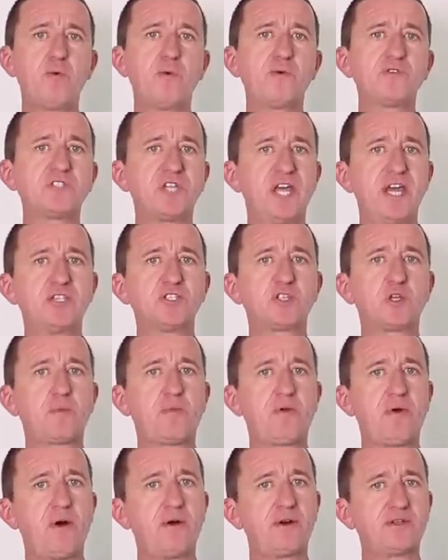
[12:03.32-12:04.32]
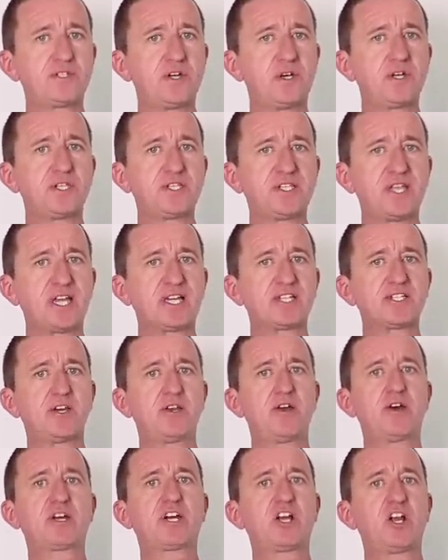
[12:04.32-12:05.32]
will tend to prioritize things
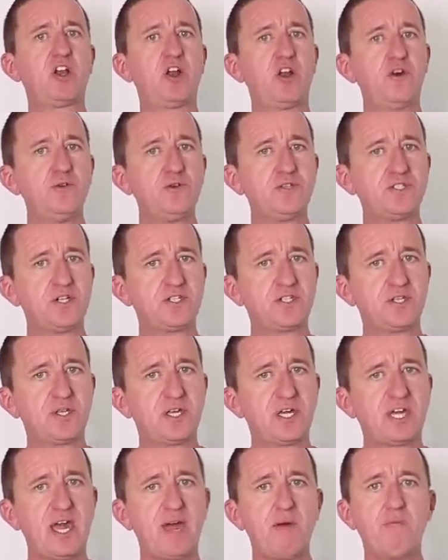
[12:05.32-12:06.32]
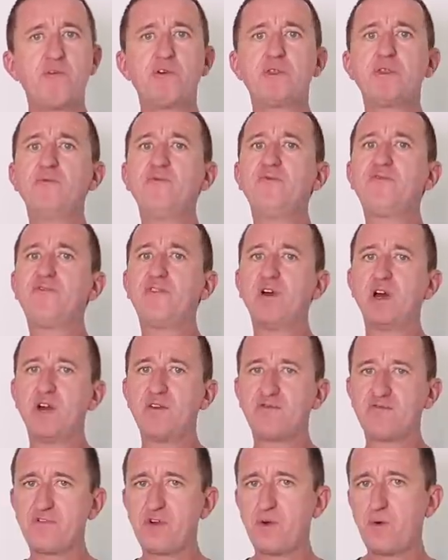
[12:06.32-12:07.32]
that are closer to the camera than
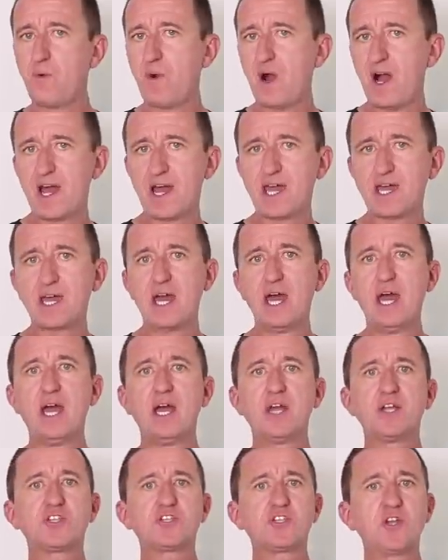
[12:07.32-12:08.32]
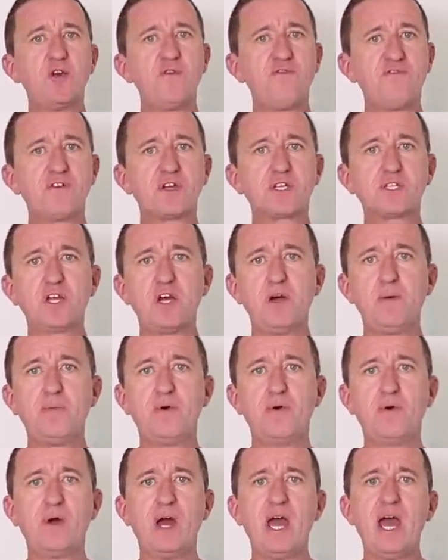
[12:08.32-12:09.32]
further away. So for
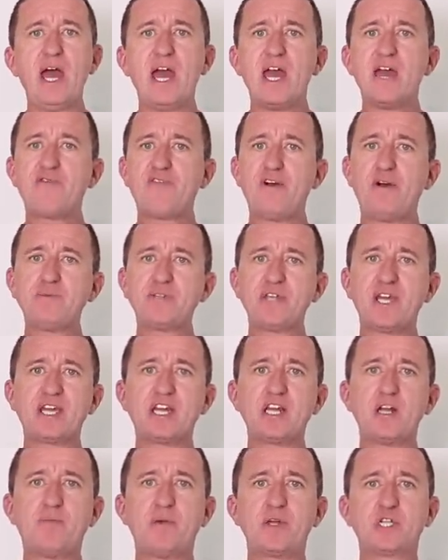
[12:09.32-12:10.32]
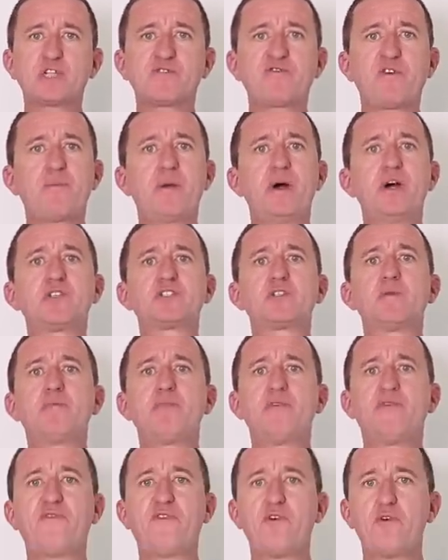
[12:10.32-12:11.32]
example, if I'm taking a picture of a person
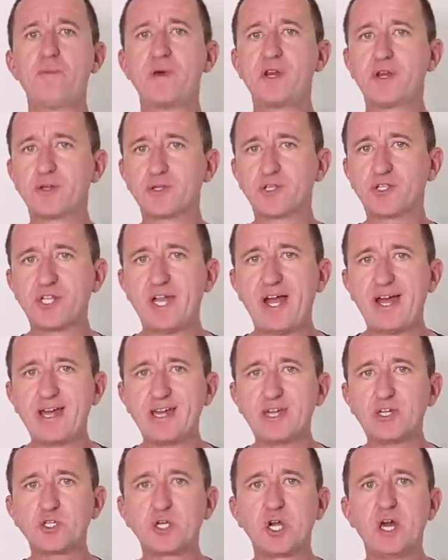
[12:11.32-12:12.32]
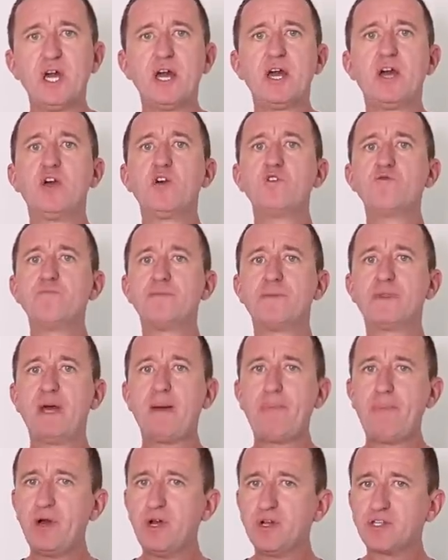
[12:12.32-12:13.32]
performing on stage, whom
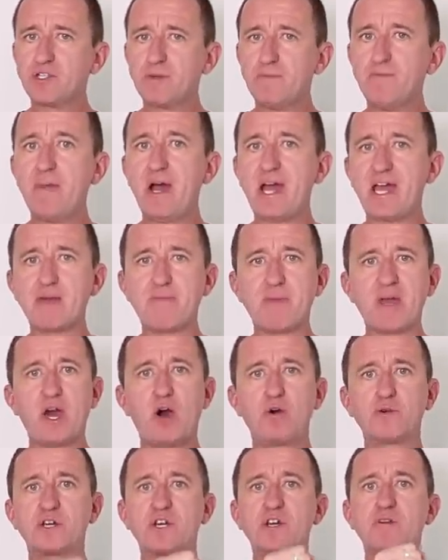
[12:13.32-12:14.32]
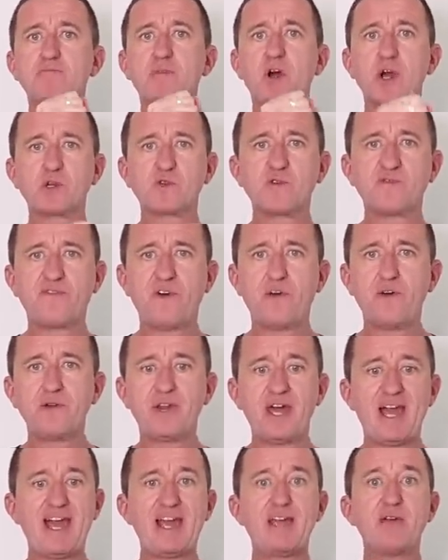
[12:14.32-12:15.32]
that person may be holding a
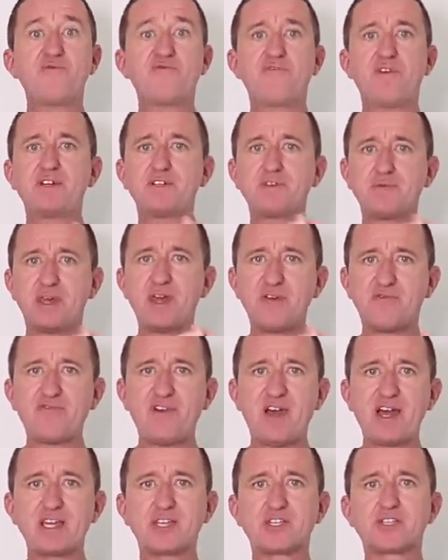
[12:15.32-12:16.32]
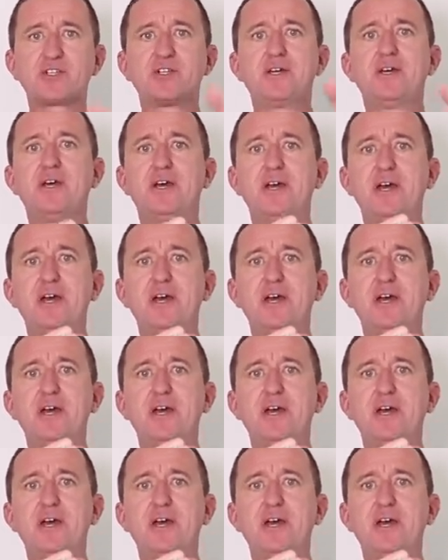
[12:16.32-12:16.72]
microphone in front of their face.